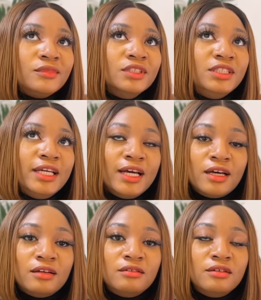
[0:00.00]

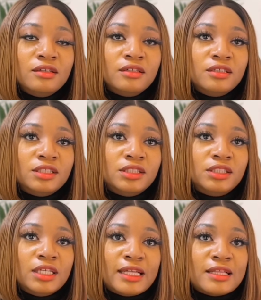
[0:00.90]
yeah,
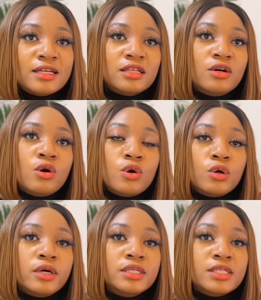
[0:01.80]
I think the
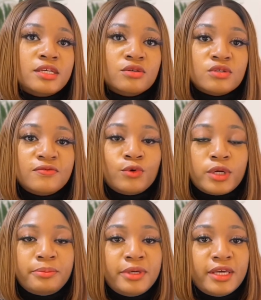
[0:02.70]
core skills for
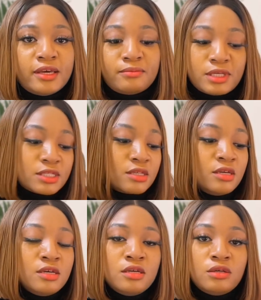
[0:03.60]
a PM is,
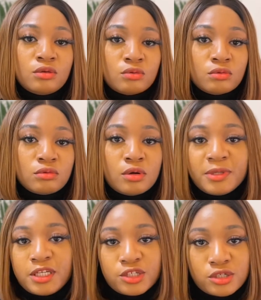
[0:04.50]

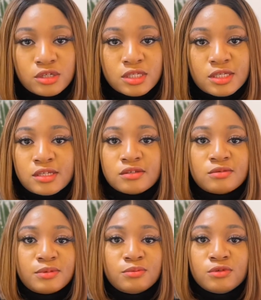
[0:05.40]
communication skills,
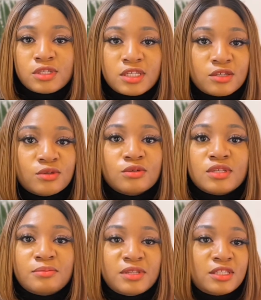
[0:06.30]
people skills,
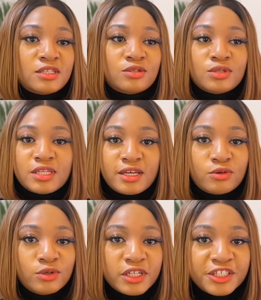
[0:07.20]
ability to take
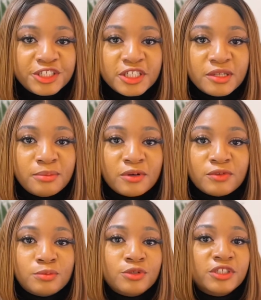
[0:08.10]
ownership of
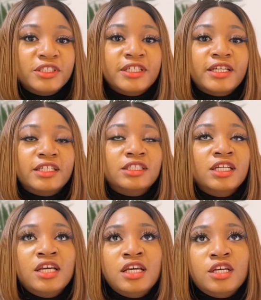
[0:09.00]
the project,
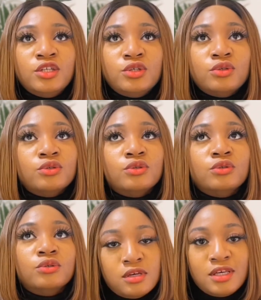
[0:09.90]

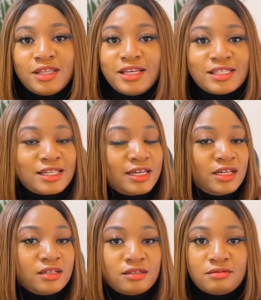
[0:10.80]
things like
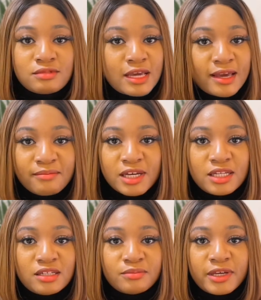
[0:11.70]
time
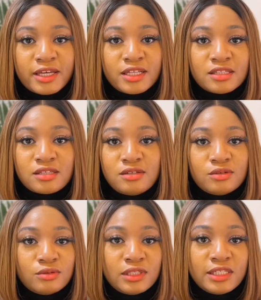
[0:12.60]
management,
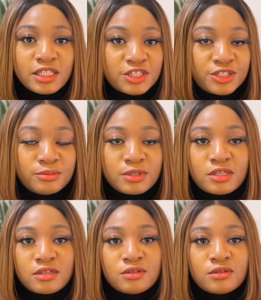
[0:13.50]
leadership
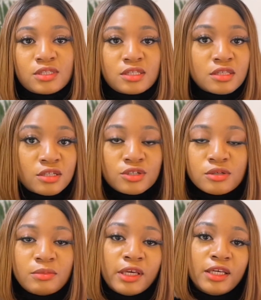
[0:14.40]
skills,
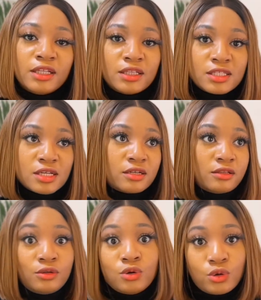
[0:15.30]
decision making. These are
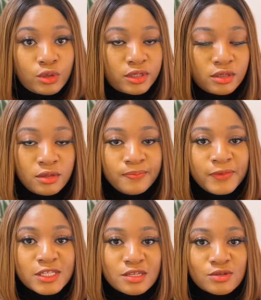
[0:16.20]
the core
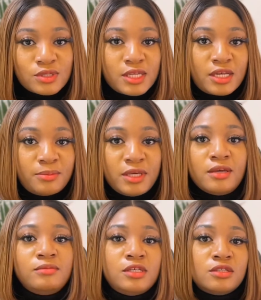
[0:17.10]
skills that a
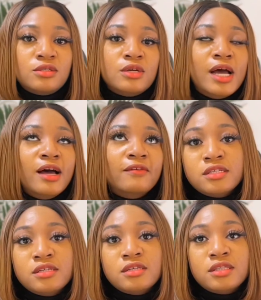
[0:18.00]
PM needs to have.
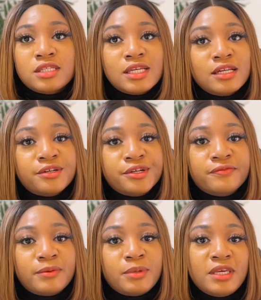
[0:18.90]
The salary of
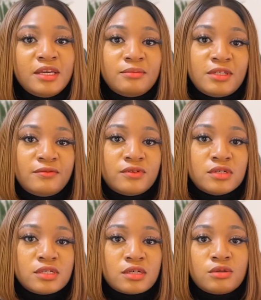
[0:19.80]
a PM
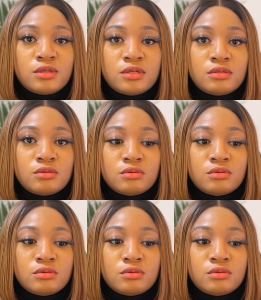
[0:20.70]
differs depends